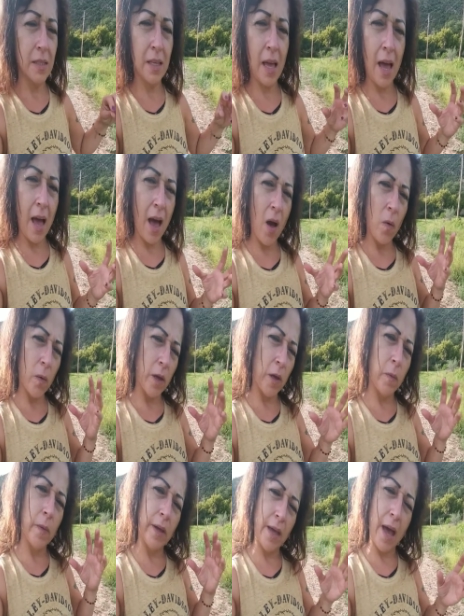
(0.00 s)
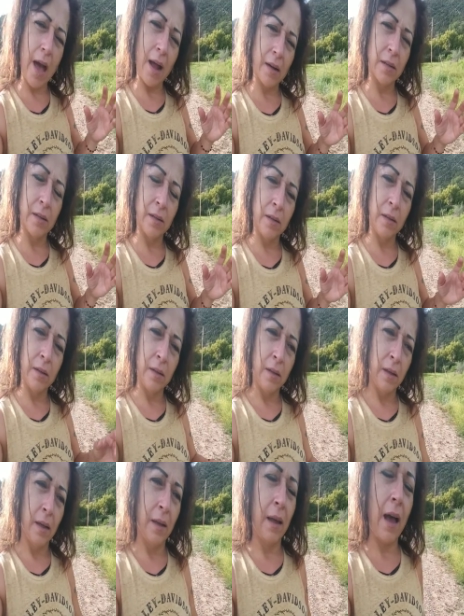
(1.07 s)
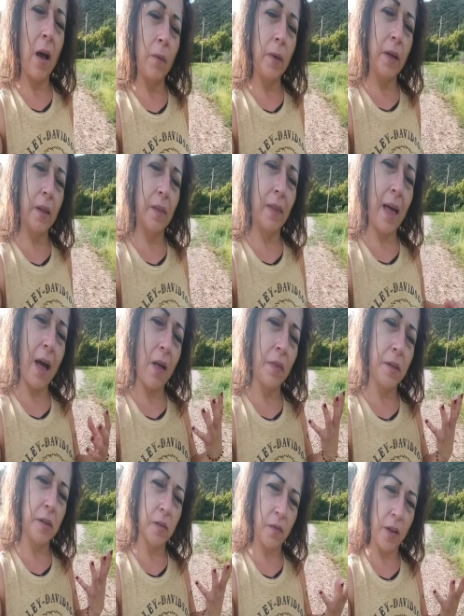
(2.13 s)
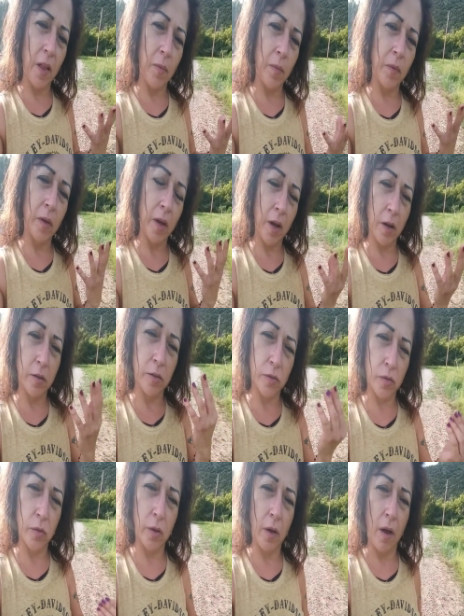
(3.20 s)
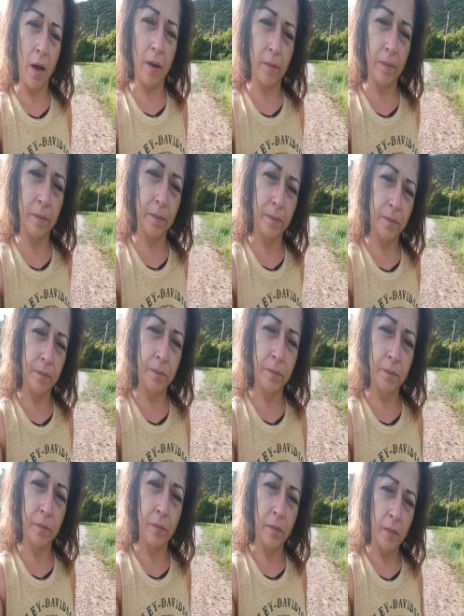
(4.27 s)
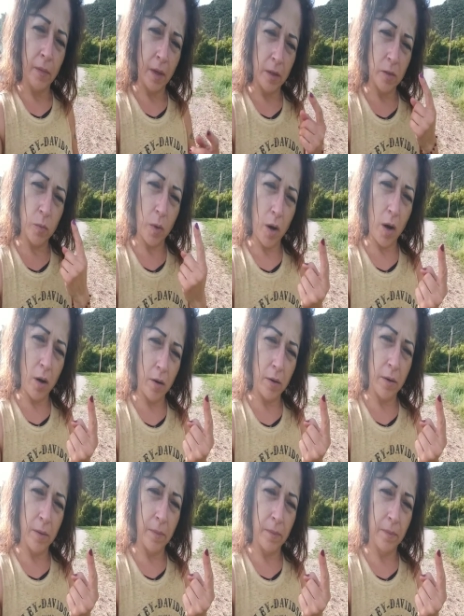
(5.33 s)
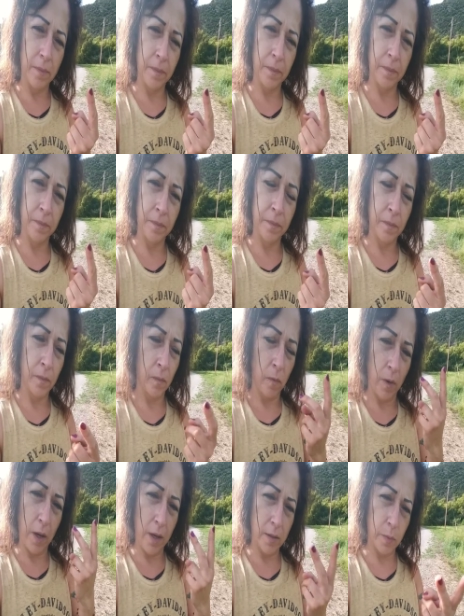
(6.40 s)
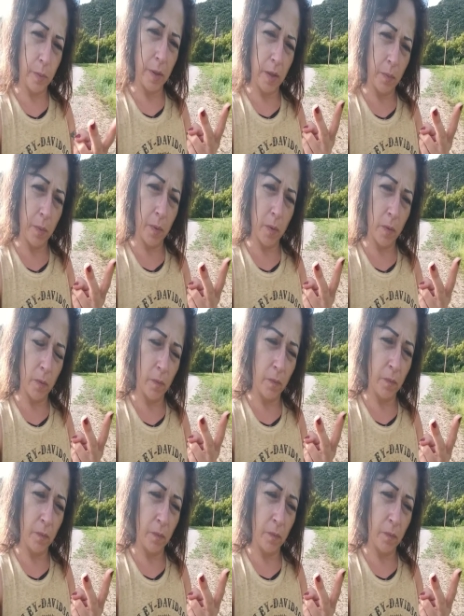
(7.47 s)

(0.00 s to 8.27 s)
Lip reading: how we react and how we allow the development of character through God. His word. Wise people,